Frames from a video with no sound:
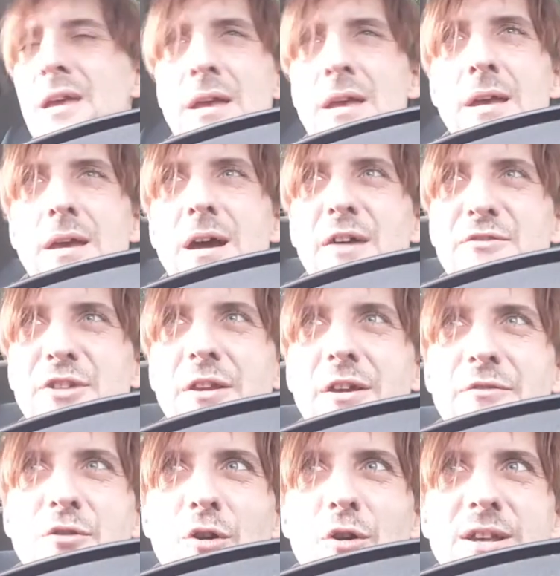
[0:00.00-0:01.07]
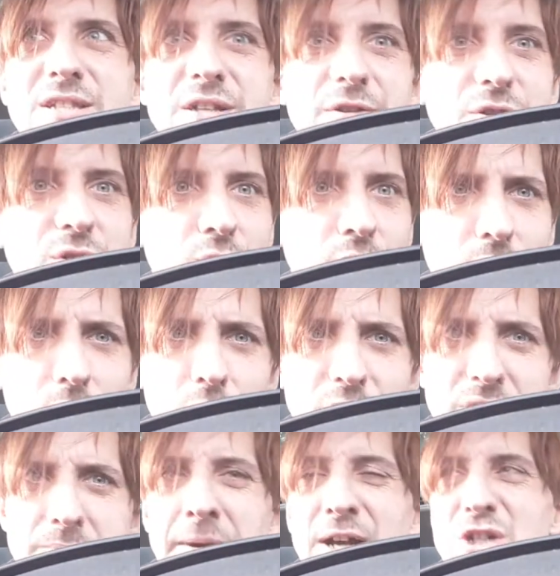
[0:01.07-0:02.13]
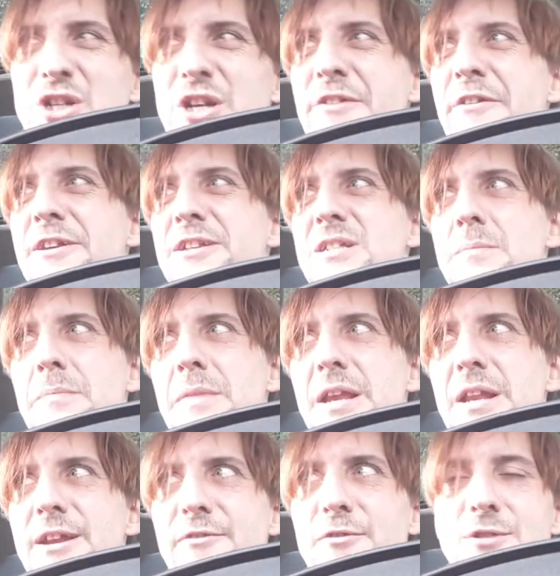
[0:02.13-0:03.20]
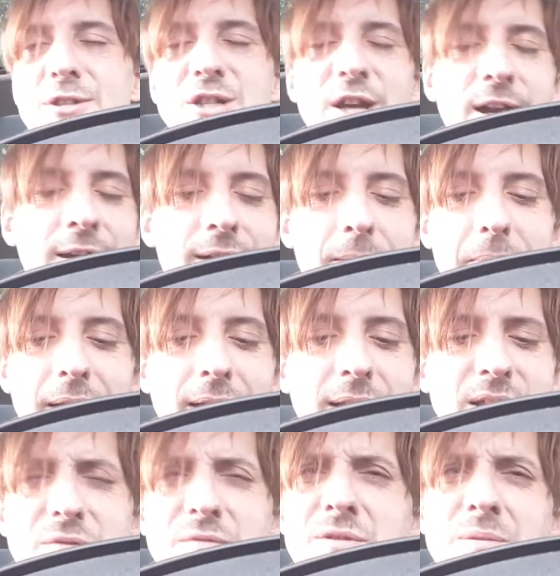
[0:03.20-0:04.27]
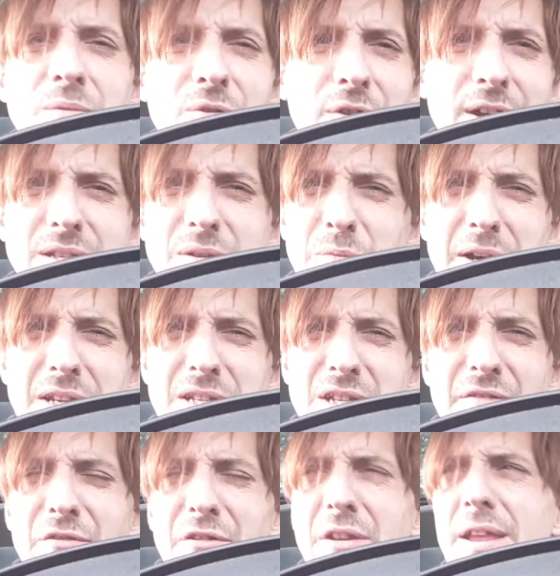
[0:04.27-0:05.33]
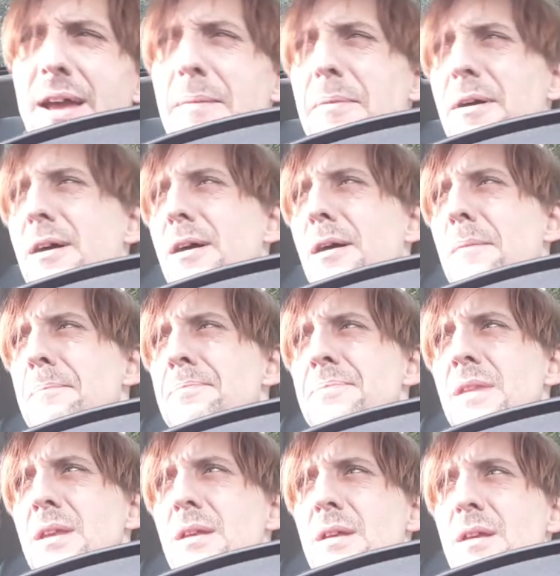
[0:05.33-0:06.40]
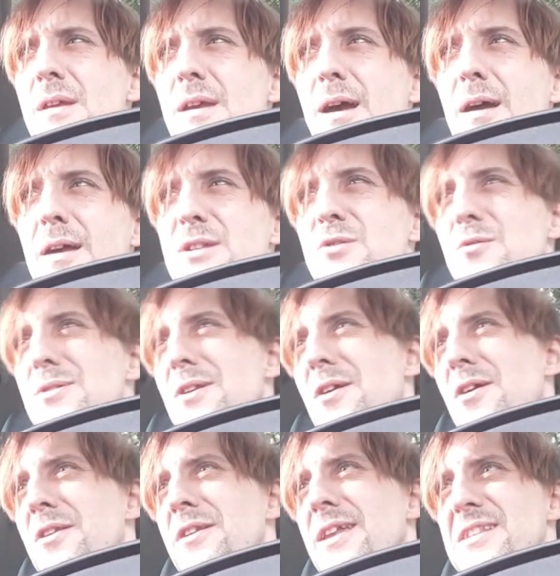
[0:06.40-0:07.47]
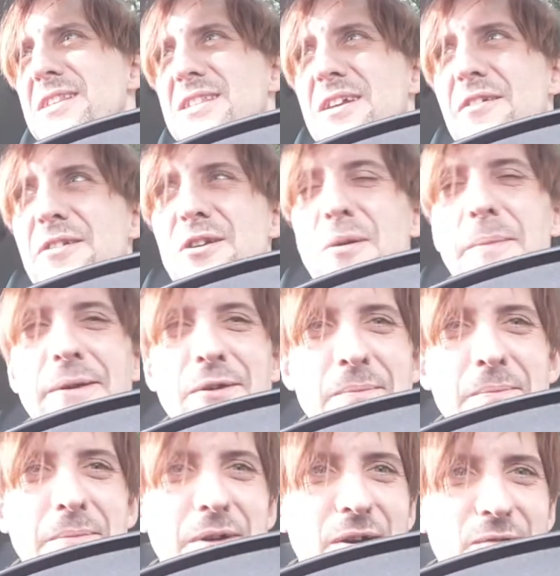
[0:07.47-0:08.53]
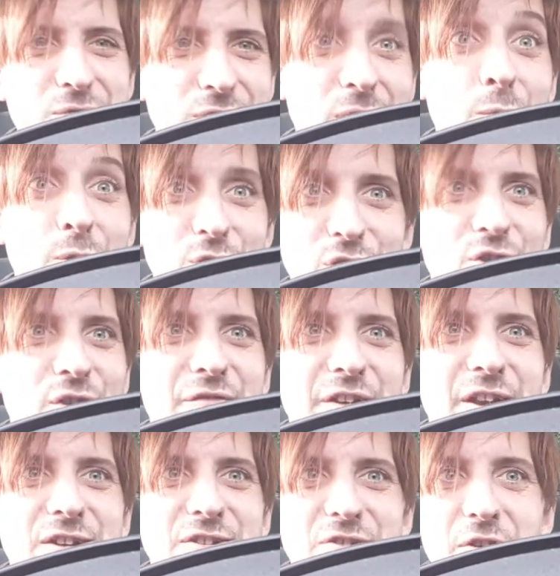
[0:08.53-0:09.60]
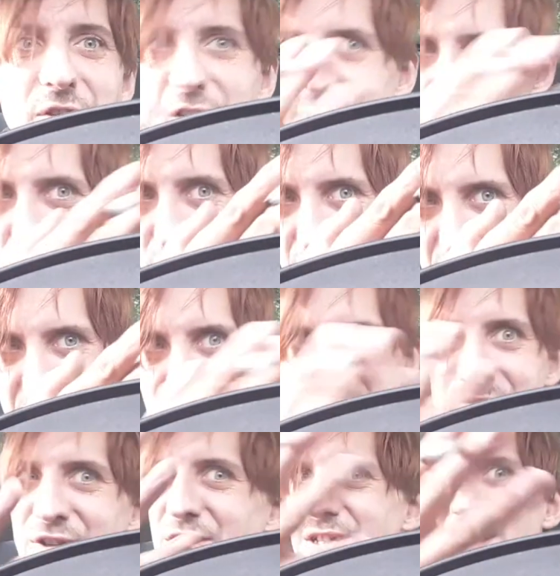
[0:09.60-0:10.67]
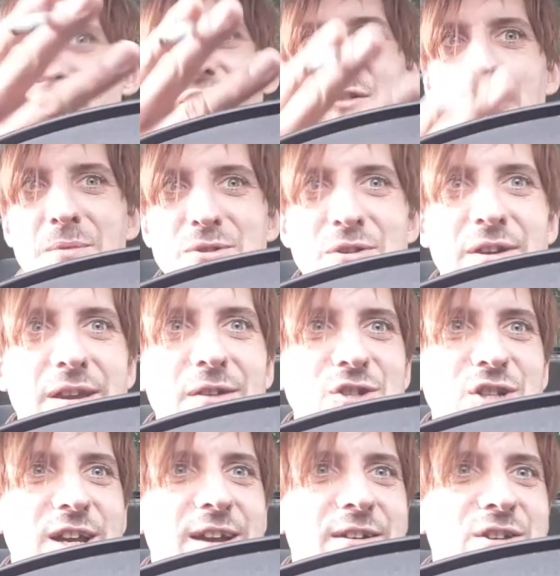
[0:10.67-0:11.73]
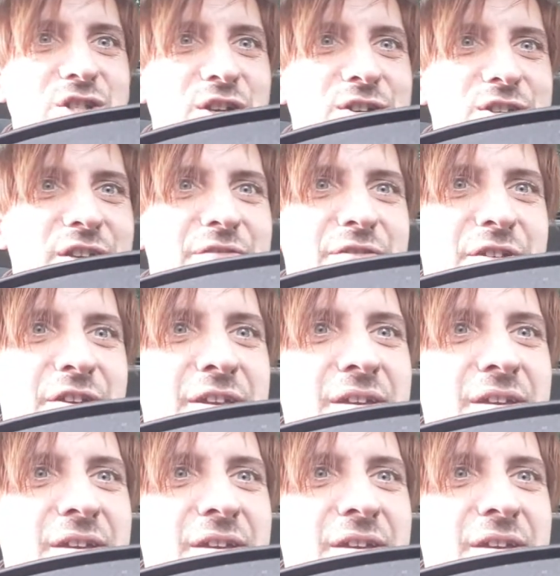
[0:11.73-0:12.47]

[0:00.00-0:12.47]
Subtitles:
I've got a series called Orders Batshit Crazy Media, if you want to check out that playlist with some crazy weird stuff on there, but it's not something I necessarily comment on, but obviously I watch a lot of videos on, like Suit Yourself comments, like go check out his channel, it's kind of funny.